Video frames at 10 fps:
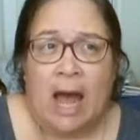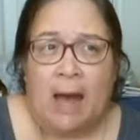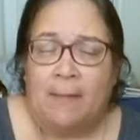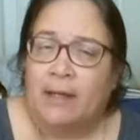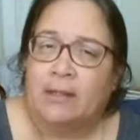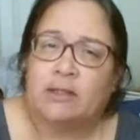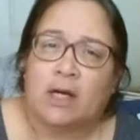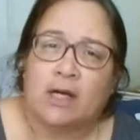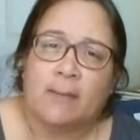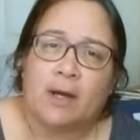I'm going to
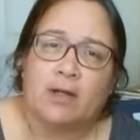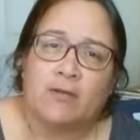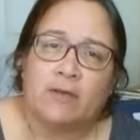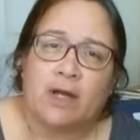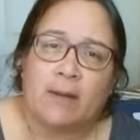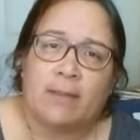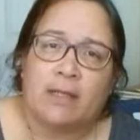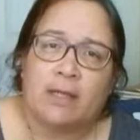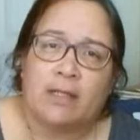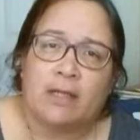talk about the
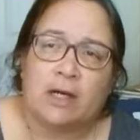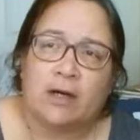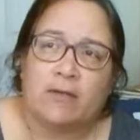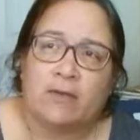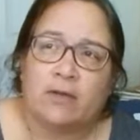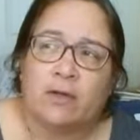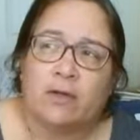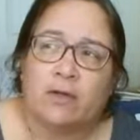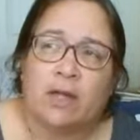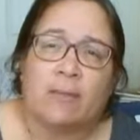phenomenon of
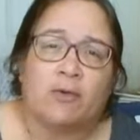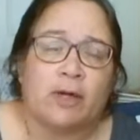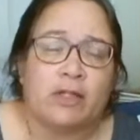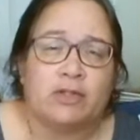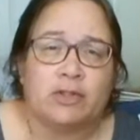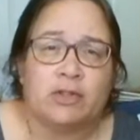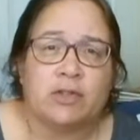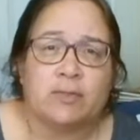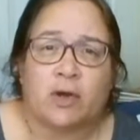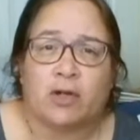
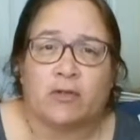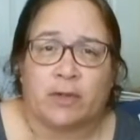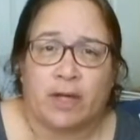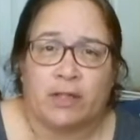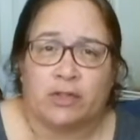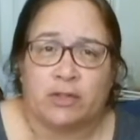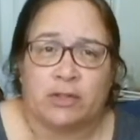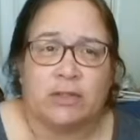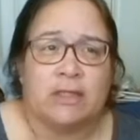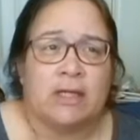collaborations, product
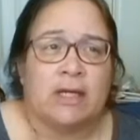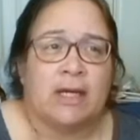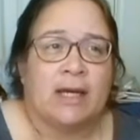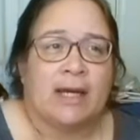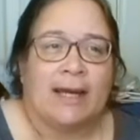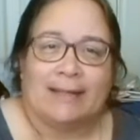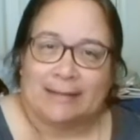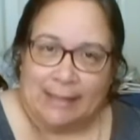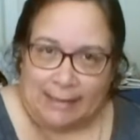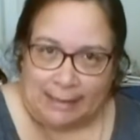creations,
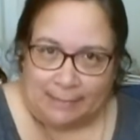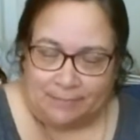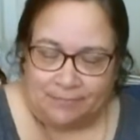etc.